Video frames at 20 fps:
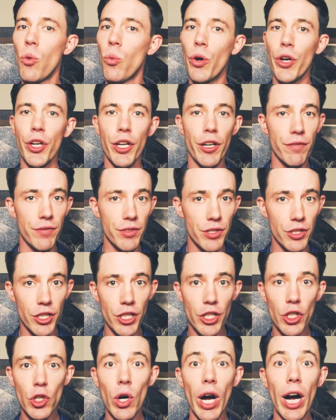when you have
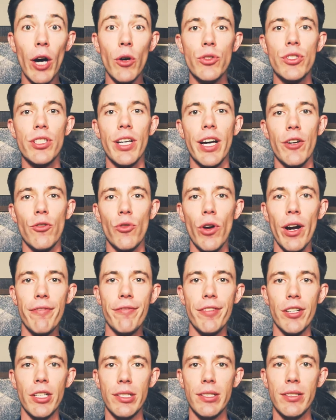zero outside
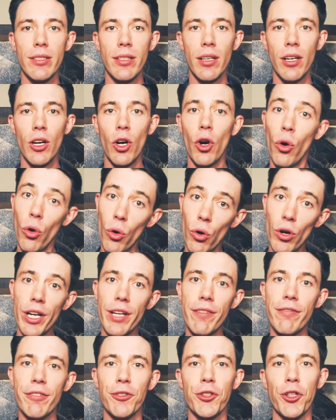reference or
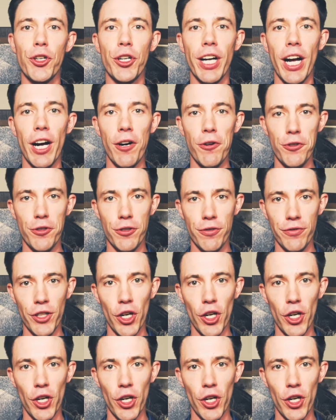even during hours of